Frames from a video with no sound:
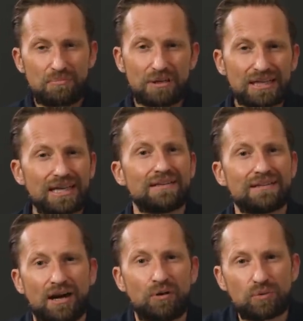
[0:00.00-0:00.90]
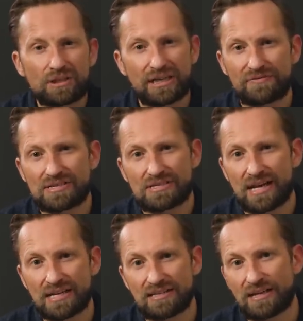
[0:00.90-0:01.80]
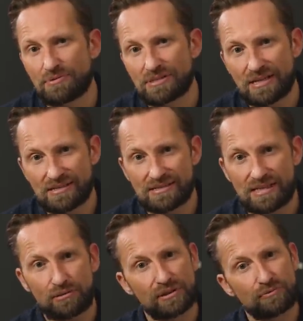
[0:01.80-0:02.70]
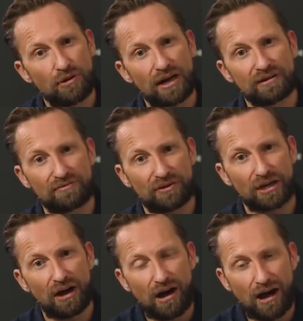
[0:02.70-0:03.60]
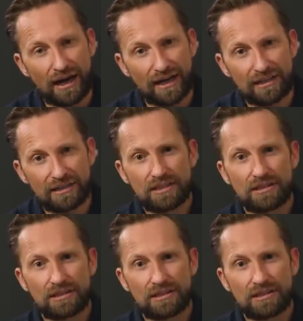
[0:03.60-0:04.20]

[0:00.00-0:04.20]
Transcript: But again, I wouldn't even say that that was necessarily riding very high.